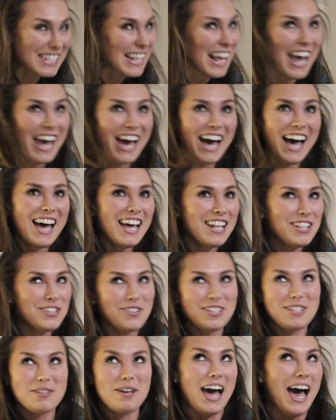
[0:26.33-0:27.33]
Sans
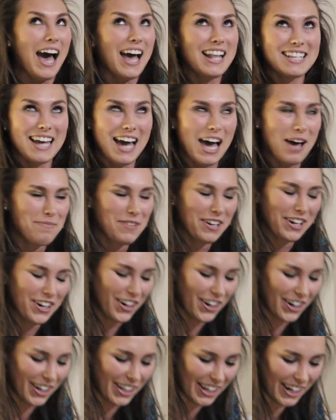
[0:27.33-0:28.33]
was a hot topic
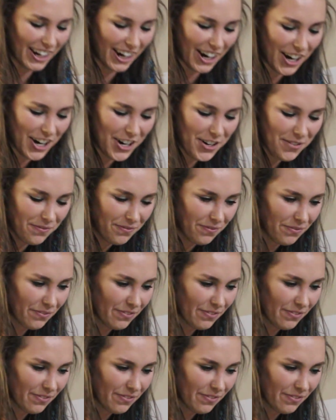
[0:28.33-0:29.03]
earlier.